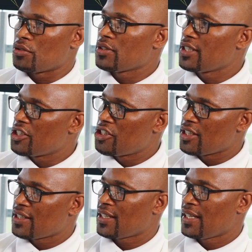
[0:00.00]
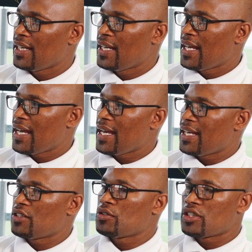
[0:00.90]
do teaching
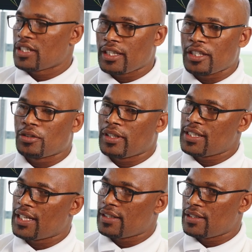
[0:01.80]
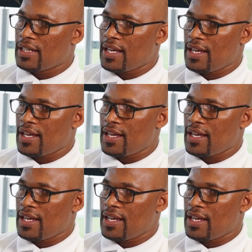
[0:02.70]
and to share the knowledge that